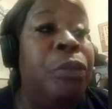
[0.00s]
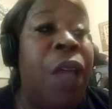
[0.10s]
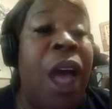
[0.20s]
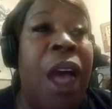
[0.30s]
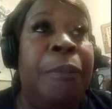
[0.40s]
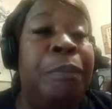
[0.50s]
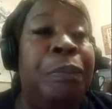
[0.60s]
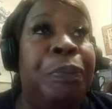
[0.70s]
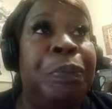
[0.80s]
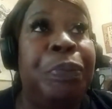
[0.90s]
that
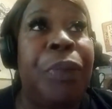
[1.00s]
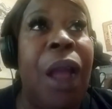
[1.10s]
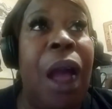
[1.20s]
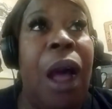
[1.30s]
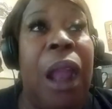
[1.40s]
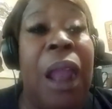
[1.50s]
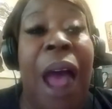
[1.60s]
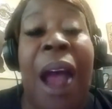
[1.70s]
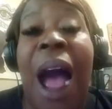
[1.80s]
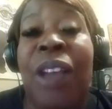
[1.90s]
a
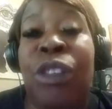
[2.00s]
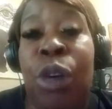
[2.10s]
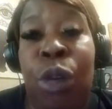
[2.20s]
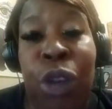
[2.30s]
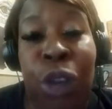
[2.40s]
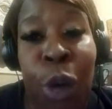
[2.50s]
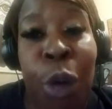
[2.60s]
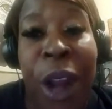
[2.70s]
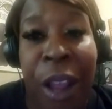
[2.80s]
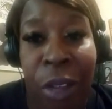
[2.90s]
lot of high school
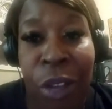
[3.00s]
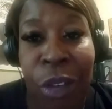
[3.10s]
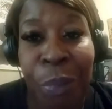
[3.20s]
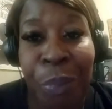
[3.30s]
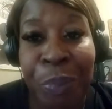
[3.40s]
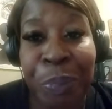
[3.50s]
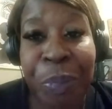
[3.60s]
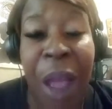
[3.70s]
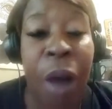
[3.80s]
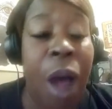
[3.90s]
students
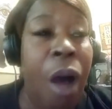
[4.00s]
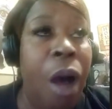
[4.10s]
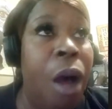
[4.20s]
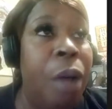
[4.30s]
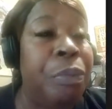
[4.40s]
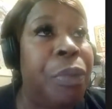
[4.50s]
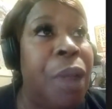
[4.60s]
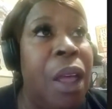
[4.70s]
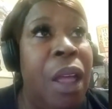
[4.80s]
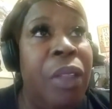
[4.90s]
that
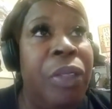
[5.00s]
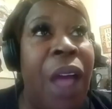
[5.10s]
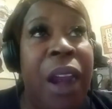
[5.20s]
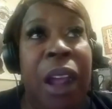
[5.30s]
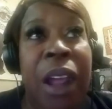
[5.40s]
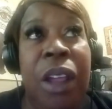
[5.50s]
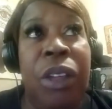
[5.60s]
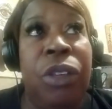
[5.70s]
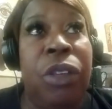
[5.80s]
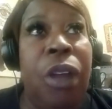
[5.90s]

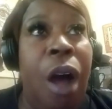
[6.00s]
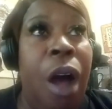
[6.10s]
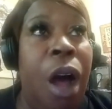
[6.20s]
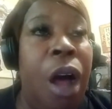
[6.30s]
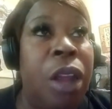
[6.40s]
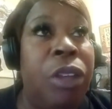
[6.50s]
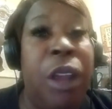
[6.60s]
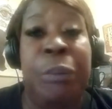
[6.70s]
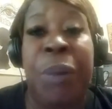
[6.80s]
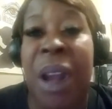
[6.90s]
is
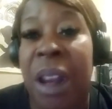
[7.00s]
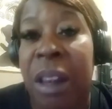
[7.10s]
dipping and